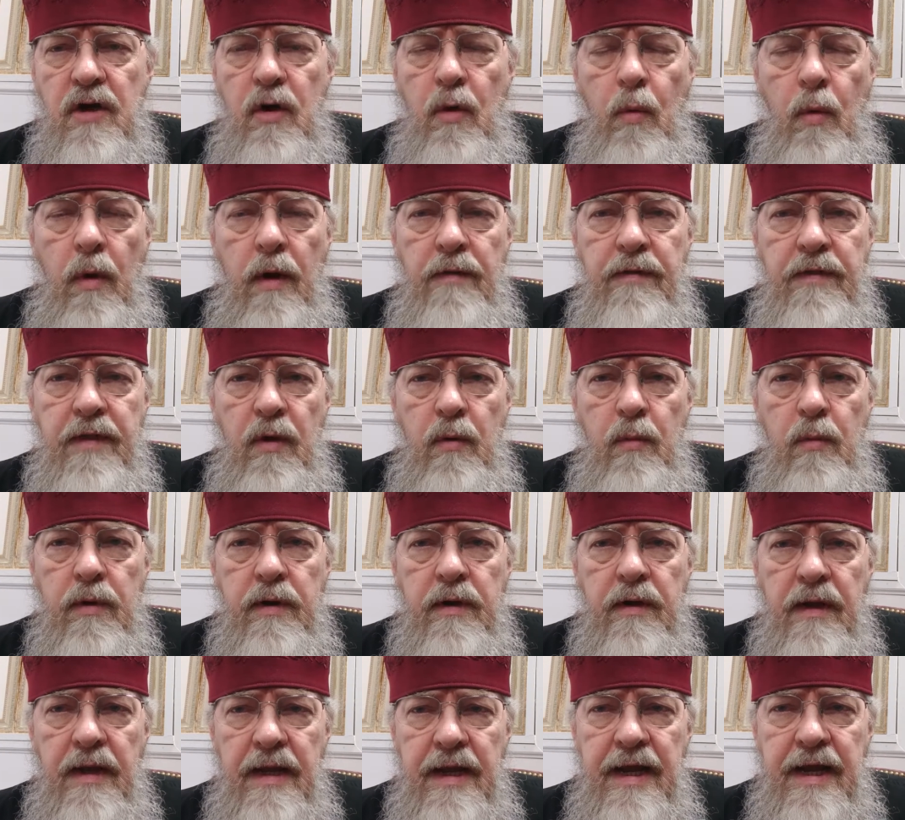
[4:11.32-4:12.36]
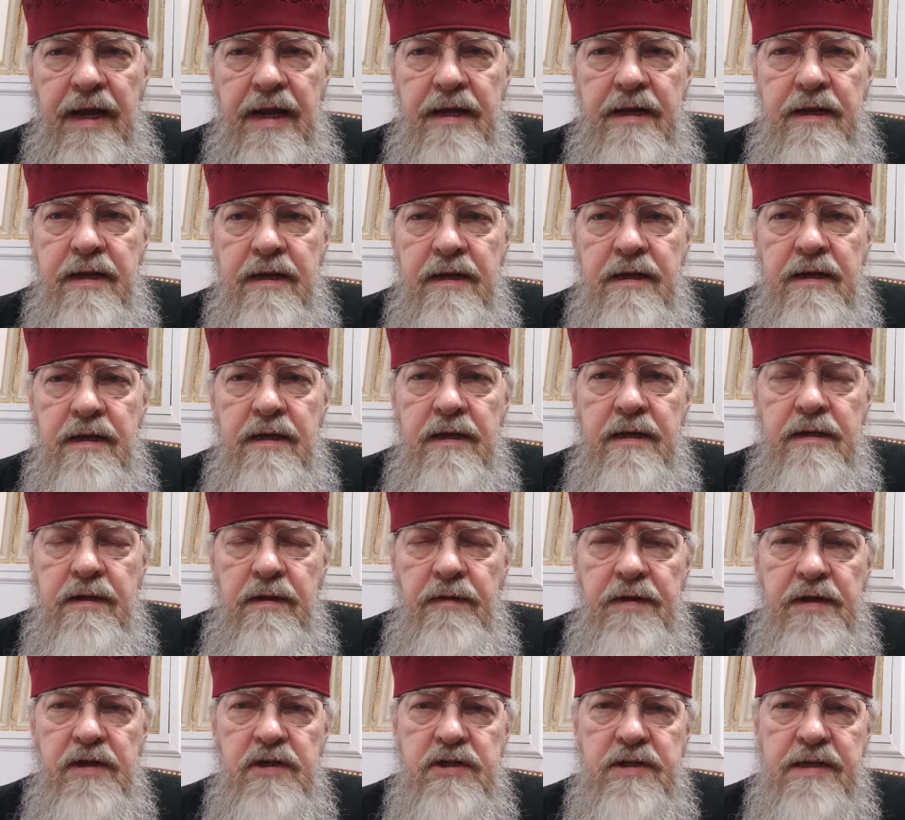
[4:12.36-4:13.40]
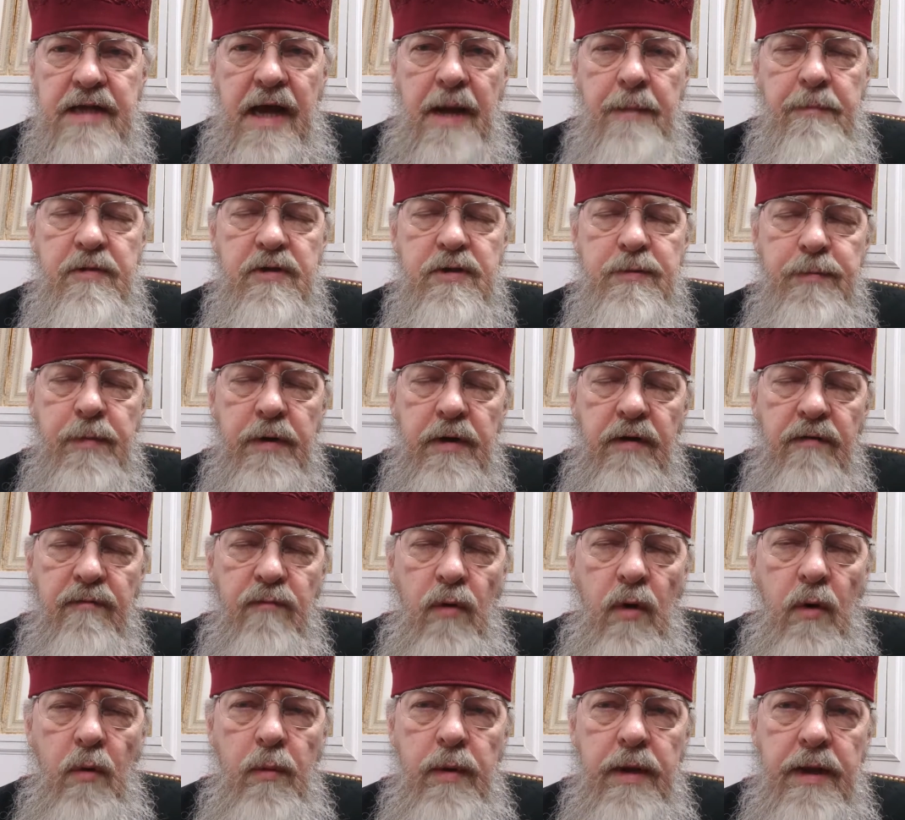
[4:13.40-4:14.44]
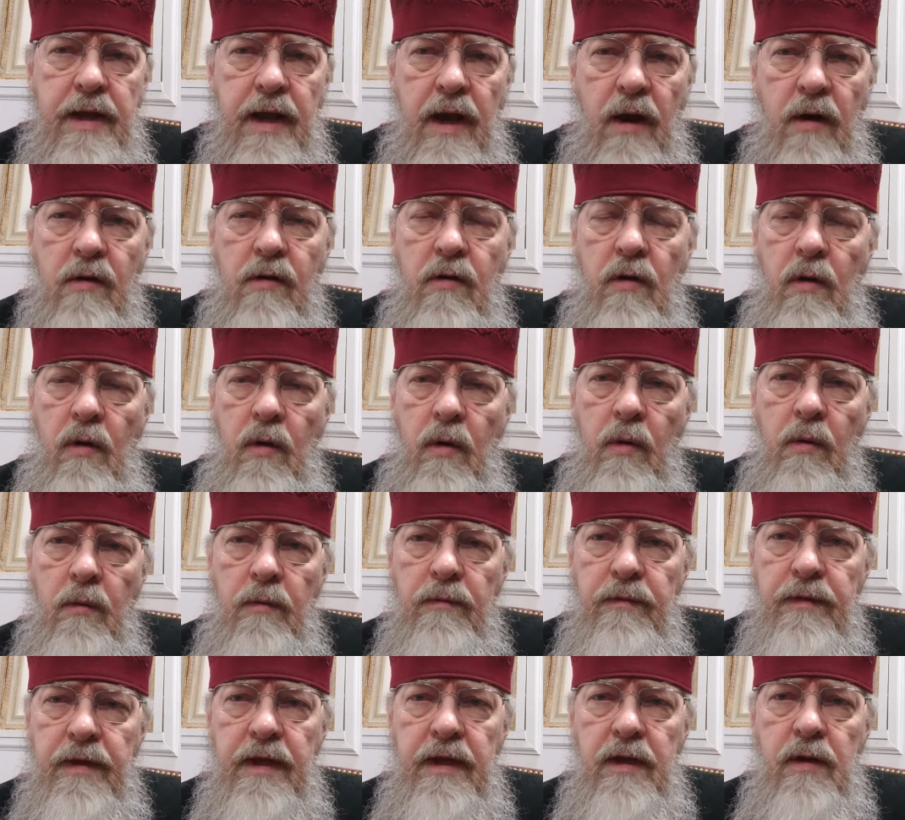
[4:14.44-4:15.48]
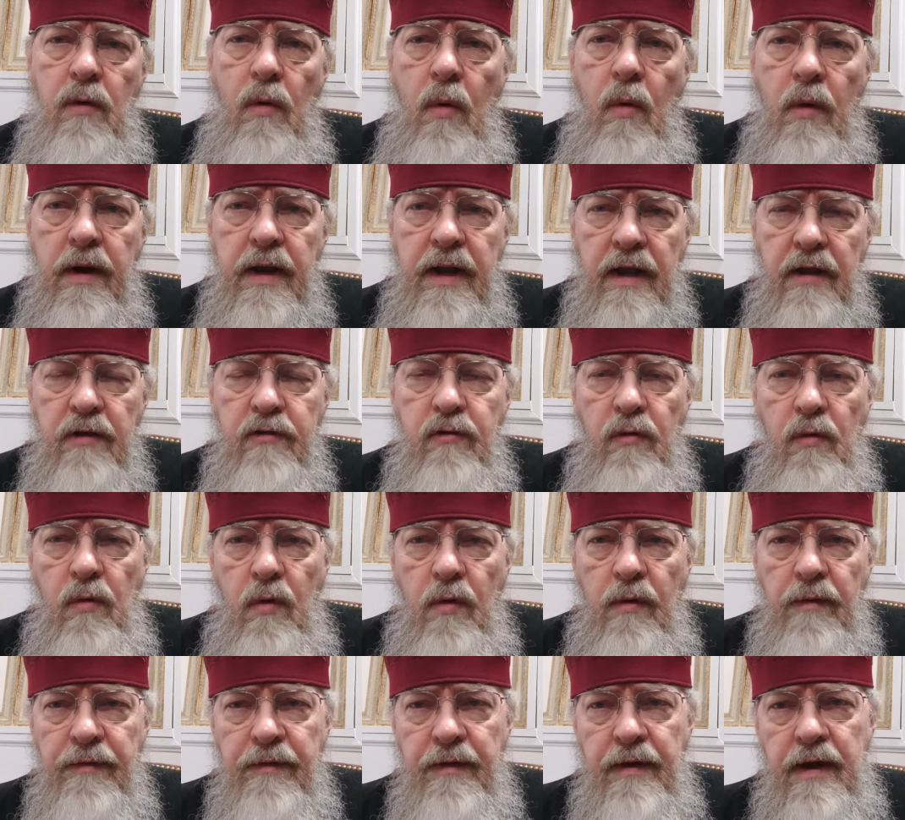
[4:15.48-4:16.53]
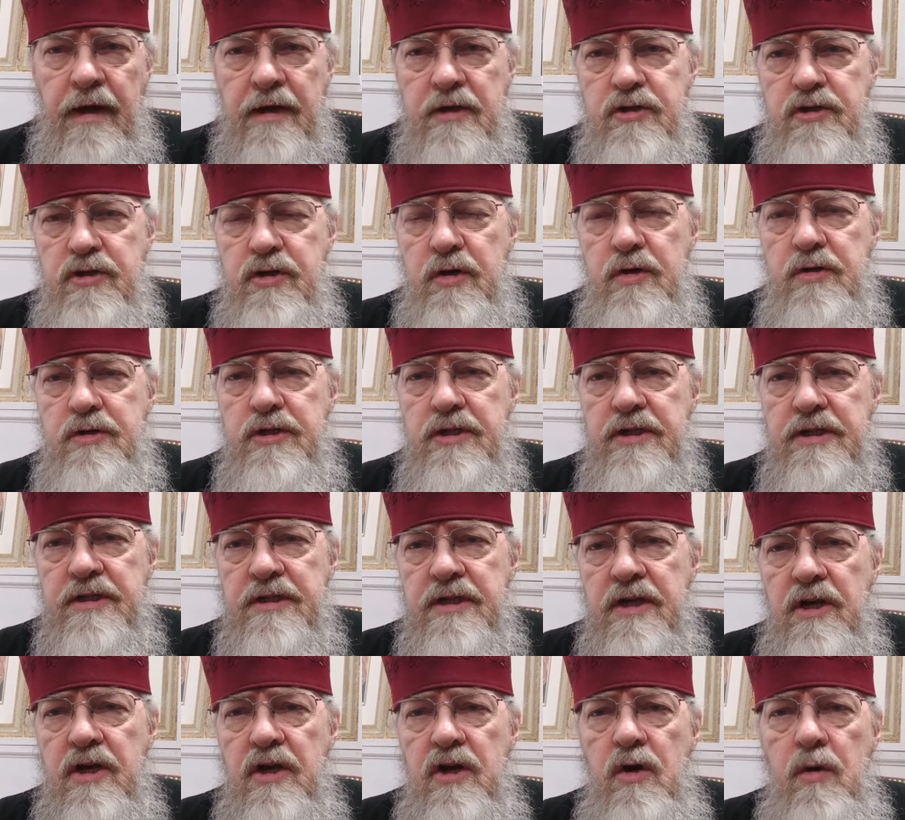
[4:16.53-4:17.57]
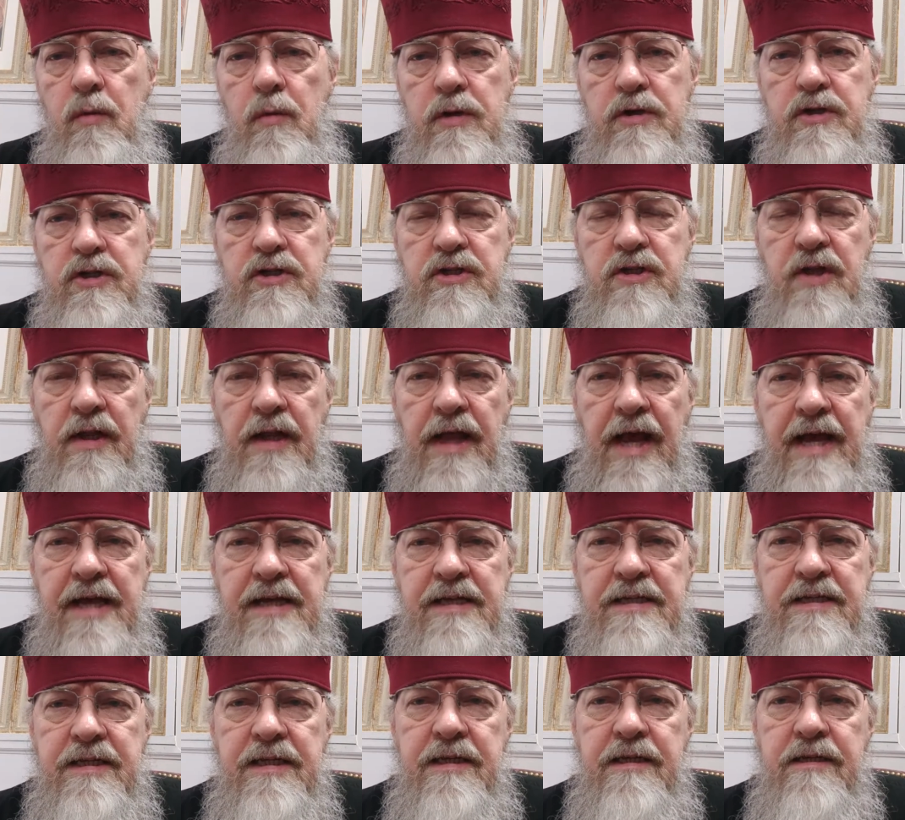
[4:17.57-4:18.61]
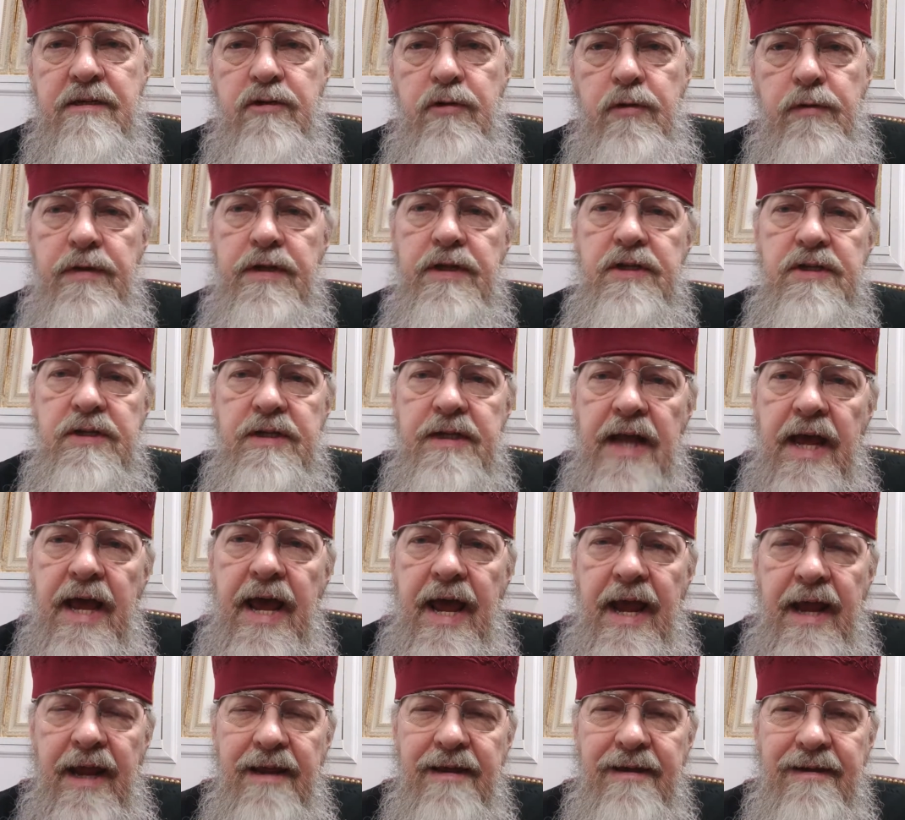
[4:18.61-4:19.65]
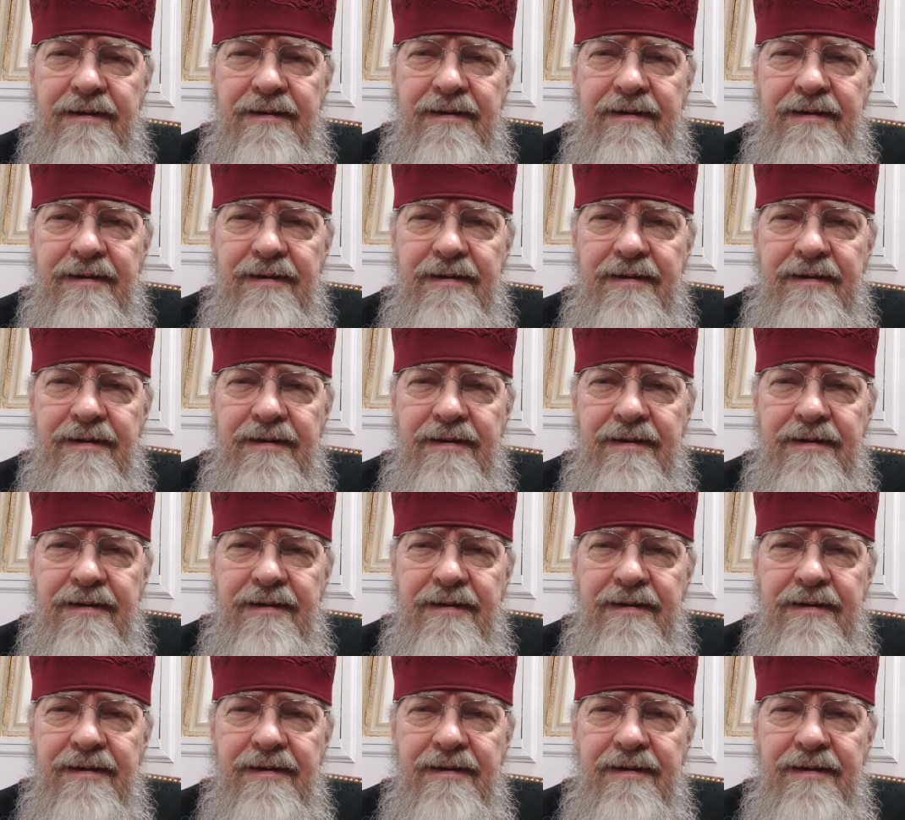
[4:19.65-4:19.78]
one that would lead to the establishment of what we now call the Oriental Orthodox churches, which has lasted to this day,